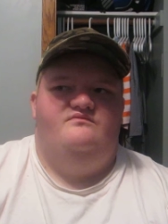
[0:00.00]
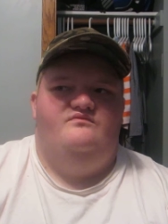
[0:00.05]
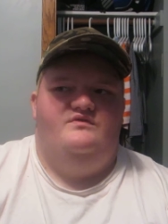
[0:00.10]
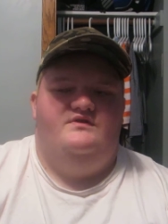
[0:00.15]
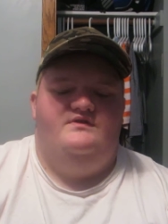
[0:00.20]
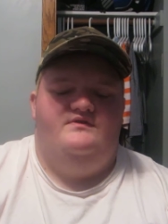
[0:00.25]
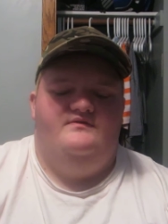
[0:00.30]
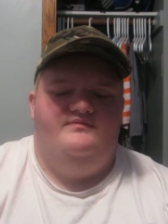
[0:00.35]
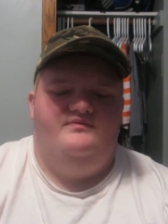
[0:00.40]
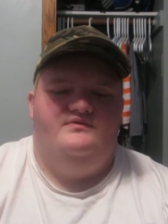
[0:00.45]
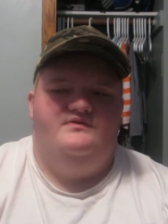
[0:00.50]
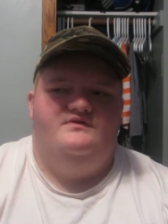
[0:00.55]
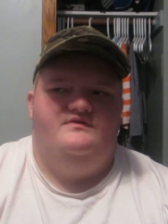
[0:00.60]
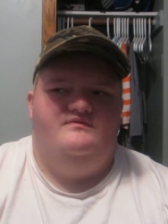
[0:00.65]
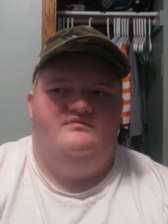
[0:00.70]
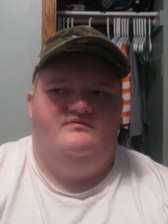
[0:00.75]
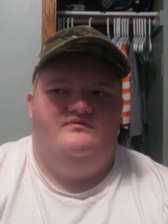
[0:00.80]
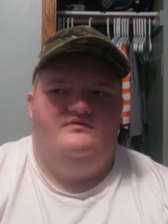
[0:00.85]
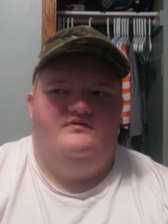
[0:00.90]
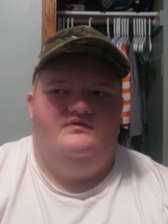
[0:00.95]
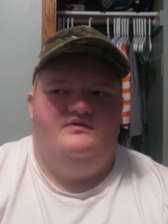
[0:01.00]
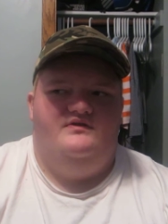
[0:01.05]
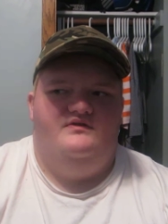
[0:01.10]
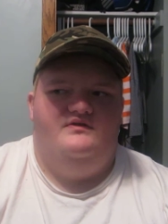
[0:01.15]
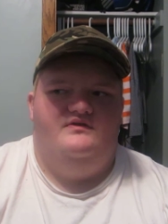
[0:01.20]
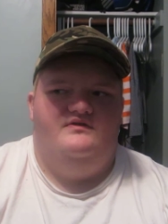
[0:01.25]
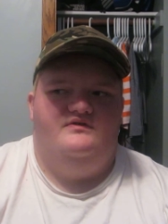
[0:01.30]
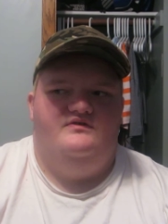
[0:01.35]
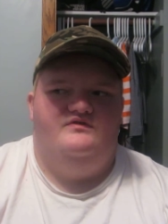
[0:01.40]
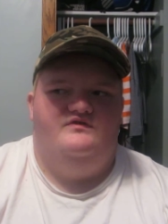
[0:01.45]
with your push more, I
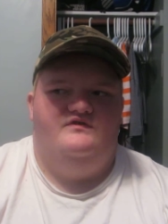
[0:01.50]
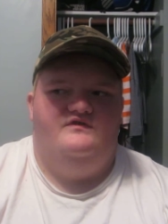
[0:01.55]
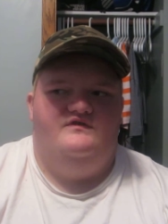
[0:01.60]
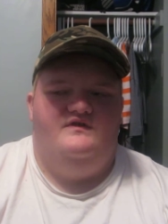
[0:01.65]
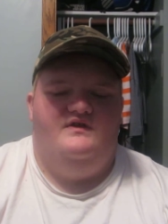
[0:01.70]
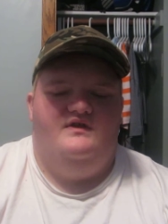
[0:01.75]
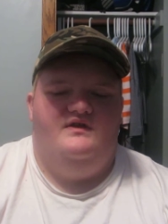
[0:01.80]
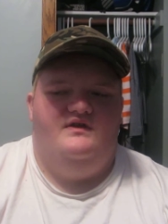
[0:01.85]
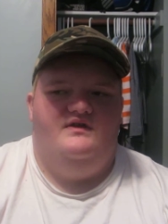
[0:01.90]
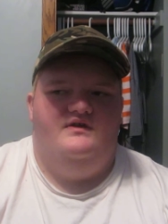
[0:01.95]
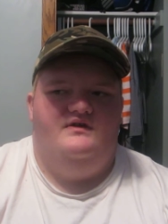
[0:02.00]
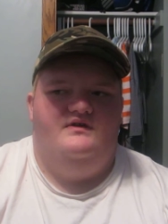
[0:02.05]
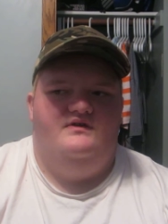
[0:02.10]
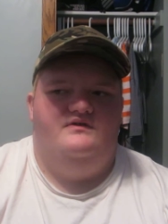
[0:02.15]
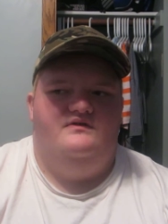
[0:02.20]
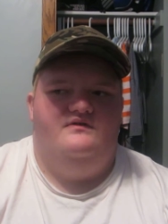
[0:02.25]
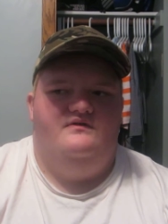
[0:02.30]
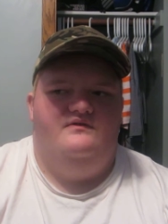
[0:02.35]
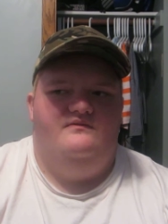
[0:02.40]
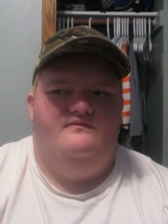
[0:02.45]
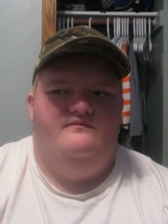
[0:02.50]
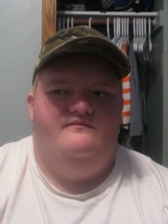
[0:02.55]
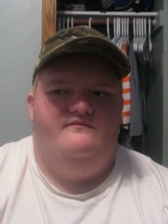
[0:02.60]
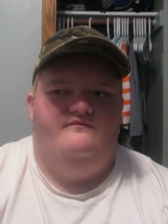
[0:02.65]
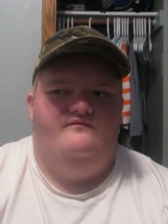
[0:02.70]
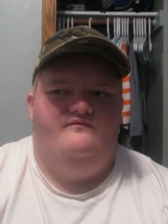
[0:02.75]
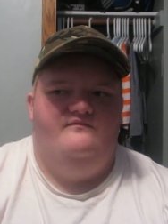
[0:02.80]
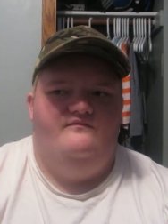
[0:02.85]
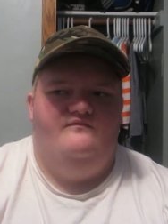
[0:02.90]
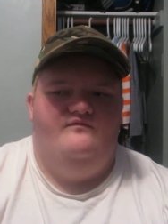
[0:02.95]
think you just add
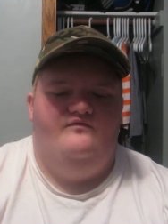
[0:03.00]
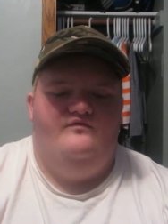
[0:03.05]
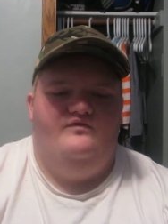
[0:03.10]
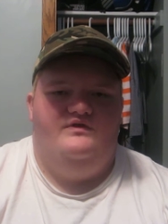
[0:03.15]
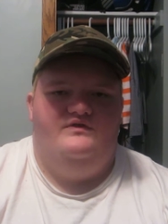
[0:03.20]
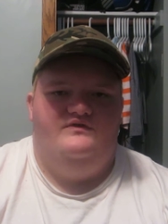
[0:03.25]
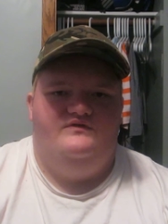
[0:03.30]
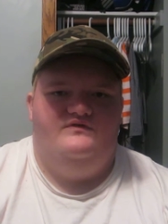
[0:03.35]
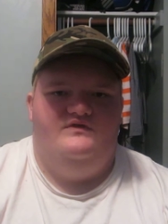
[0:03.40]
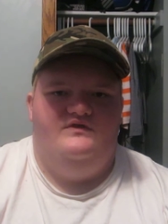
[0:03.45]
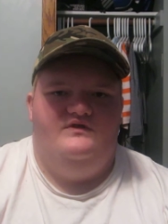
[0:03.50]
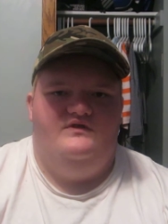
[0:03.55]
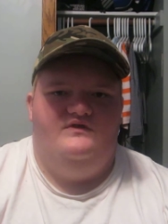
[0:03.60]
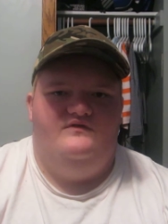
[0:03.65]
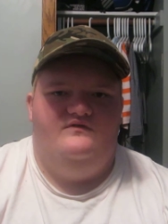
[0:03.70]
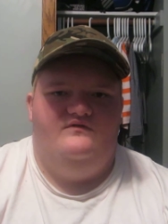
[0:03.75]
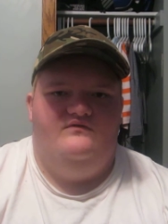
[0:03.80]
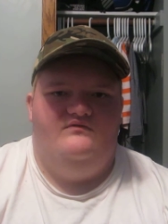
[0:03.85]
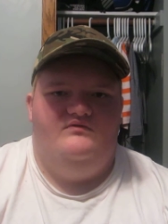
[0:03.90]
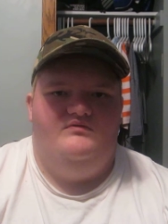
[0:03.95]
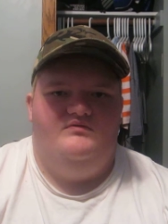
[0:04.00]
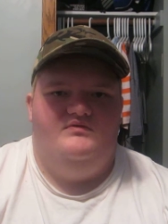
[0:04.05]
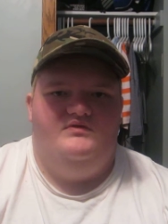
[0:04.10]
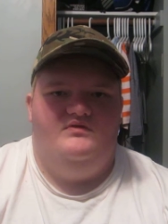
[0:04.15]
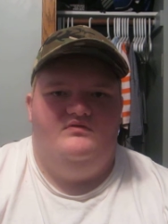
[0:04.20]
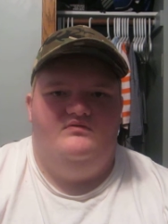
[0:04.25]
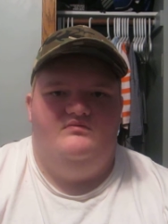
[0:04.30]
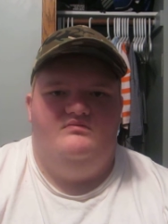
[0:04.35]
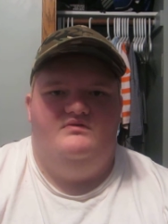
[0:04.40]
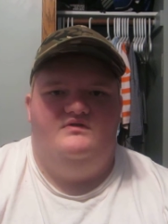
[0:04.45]
fresh gas to it
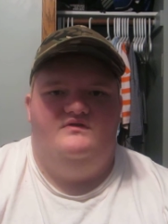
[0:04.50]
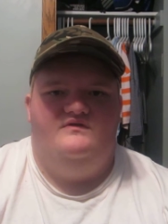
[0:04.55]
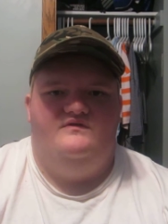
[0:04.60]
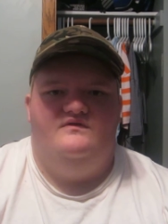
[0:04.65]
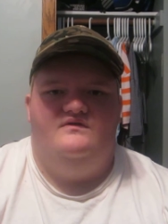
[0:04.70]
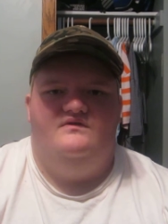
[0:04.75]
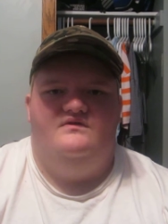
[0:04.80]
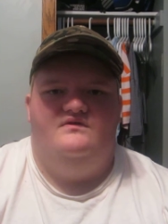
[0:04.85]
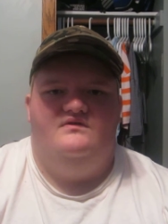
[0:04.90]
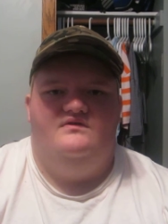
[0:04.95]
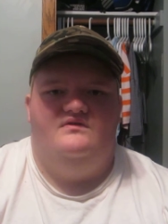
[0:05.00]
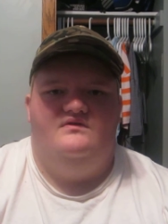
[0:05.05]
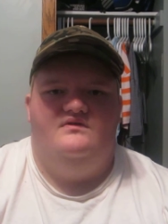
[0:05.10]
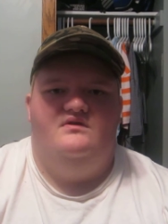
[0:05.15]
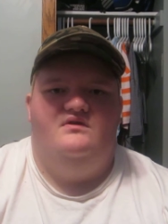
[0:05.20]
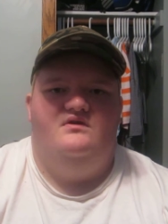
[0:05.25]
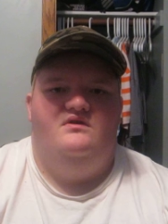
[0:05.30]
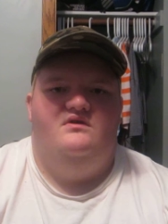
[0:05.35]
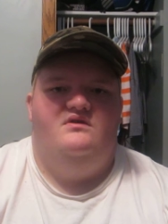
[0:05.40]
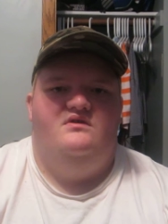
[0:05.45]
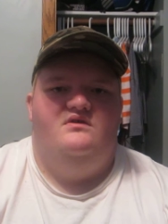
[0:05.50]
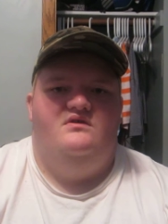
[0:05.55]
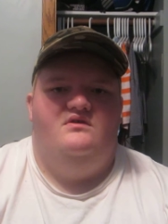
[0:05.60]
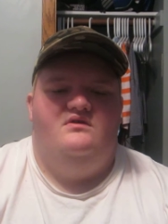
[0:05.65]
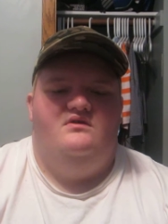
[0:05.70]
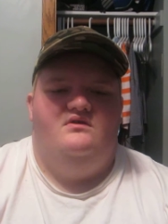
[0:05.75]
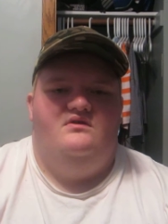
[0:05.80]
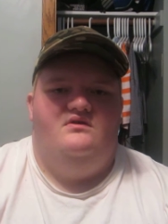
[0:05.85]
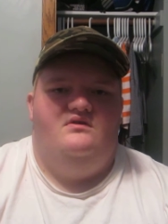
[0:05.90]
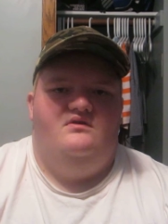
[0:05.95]
without mixing
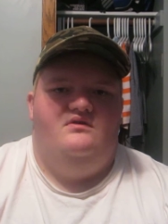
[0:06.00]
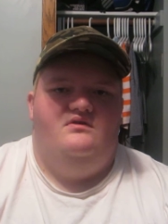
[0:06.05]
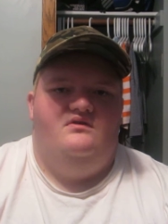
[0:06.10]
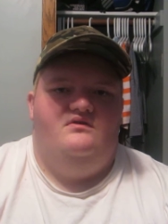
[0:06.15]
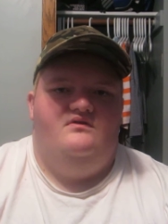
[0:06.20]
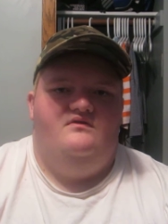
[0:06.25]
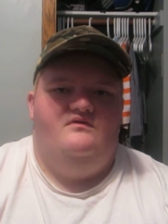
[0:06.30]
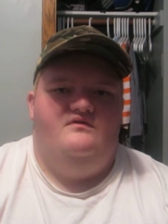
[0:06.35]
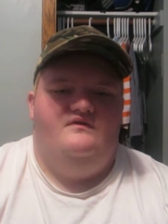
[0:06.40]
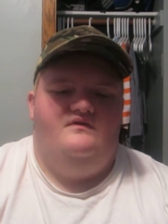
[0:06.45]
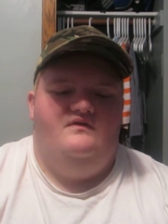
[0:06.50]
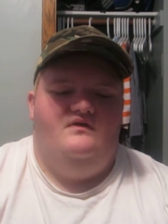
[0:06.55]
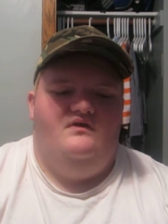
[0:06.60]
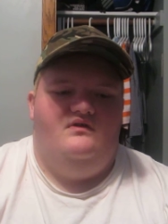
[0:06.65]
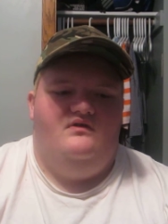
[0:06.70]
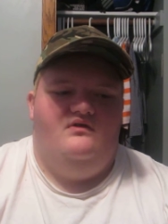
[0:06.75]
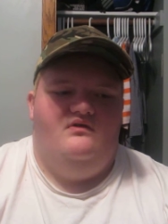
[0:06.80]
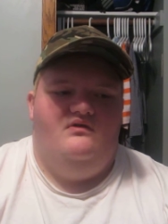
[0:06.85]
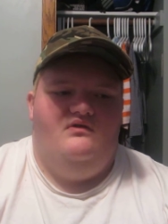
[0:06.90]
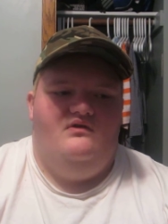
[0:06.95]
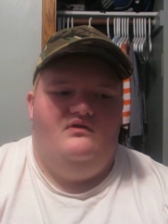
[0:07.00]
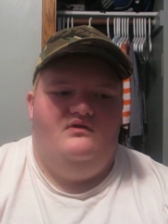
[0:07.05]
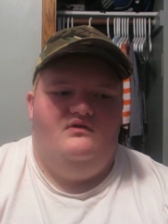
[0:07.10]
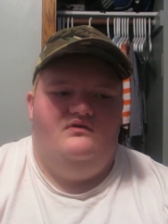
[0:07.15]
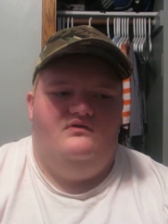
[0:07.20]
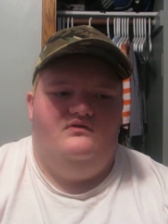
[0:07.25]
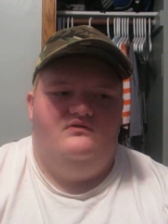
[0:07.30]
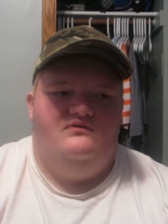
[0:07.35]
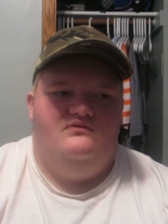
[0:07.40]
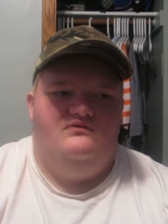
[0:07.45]
two cycle
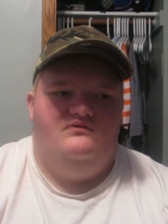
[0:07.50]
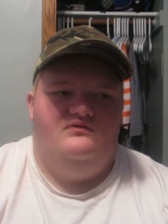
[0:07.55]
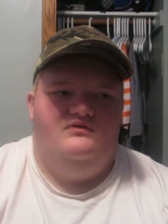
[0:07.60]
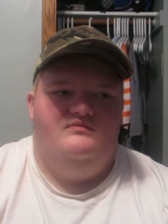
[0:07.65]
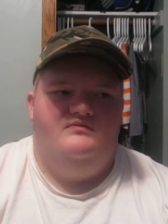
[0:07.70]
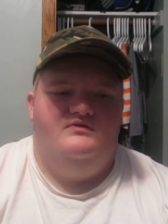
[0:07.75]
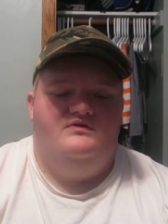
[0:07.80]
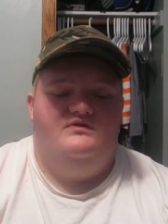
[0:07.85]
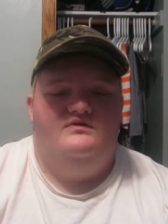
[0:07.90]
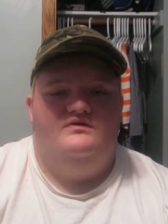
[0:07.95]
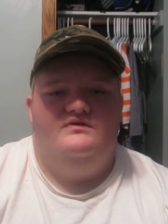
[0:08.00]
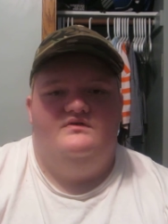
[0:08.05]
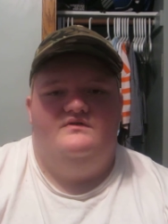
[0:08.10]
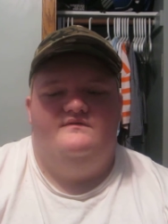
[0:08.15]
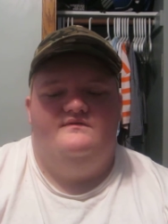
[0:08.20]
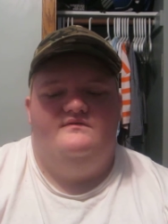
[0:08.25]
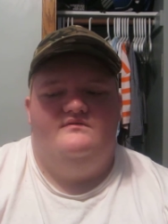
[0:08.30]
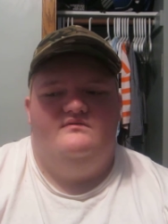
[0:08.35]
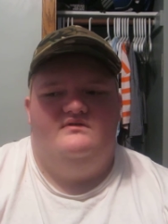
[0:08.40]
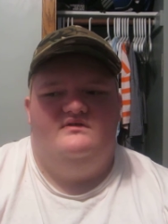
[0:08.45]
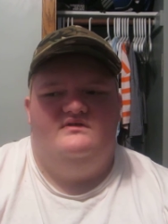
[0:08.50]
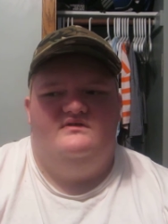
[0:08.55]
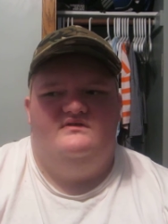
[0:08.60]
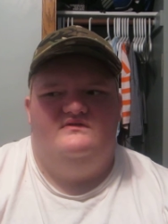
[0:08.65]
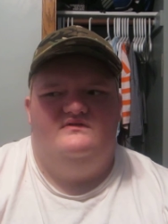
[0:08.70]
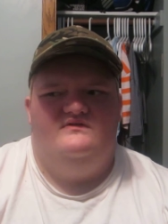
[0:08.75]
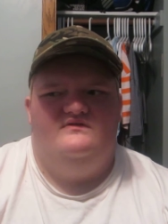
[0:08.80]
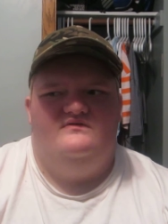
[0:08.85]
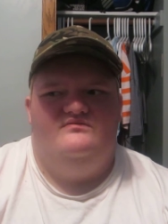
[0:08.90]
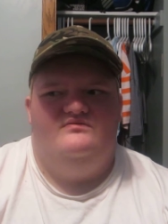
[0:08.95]
oil. I mean, you could if you wanted
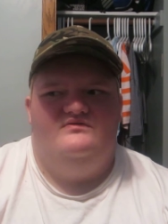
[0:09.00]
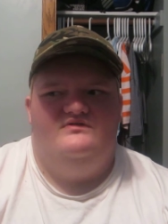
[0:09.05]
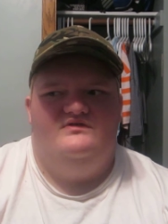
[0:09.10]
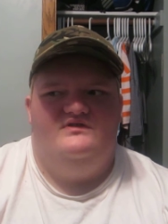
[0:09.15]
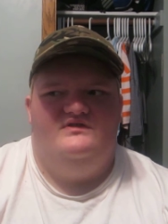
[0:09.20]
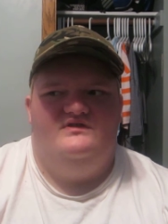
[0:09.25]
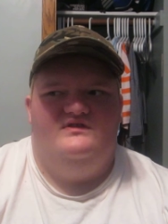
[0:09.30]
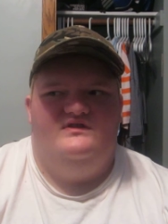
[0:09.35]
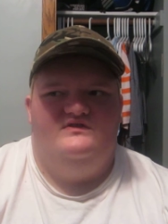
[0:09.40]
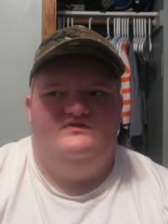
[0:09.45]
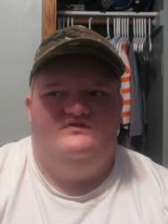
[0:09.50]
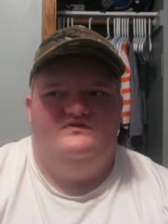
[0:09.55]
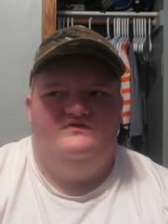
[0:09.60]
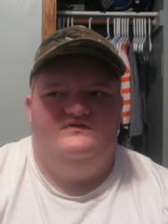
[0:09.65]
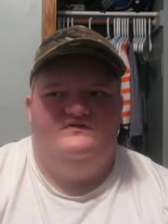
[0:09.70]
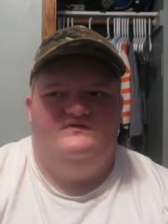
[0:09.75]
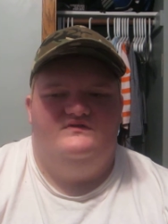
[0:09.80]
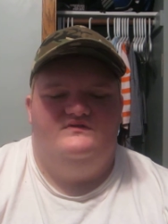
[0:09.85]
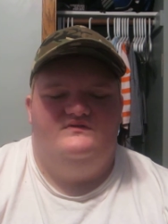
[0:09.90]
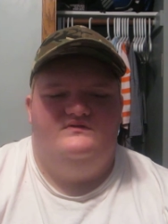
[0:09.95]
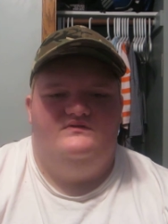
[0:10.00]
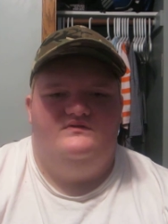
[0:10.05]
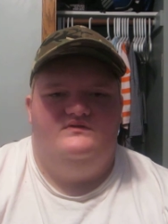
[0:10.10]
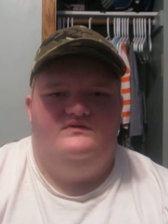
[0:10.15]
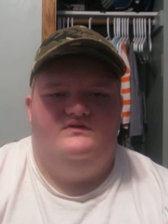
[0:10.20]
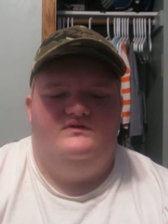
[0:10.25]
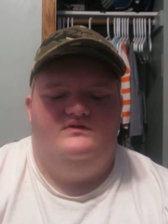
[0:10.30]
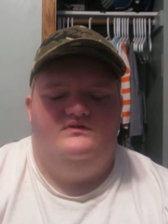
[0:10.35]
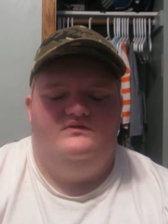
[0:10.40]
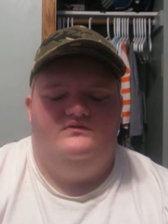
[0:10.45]
to, but then that's just,
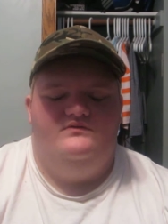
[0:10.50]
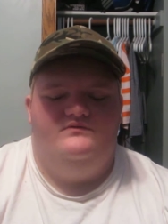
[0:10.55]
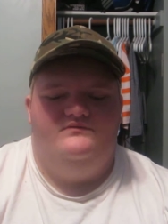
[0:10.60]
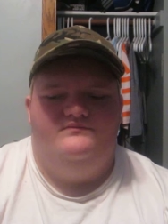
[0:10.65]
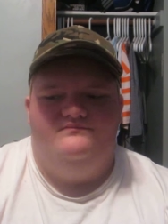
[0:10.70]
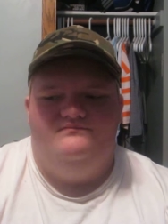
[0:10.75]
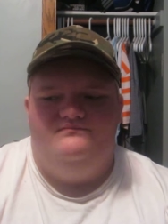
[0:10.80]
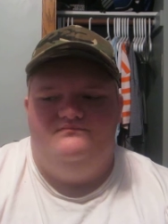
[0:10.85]
you know,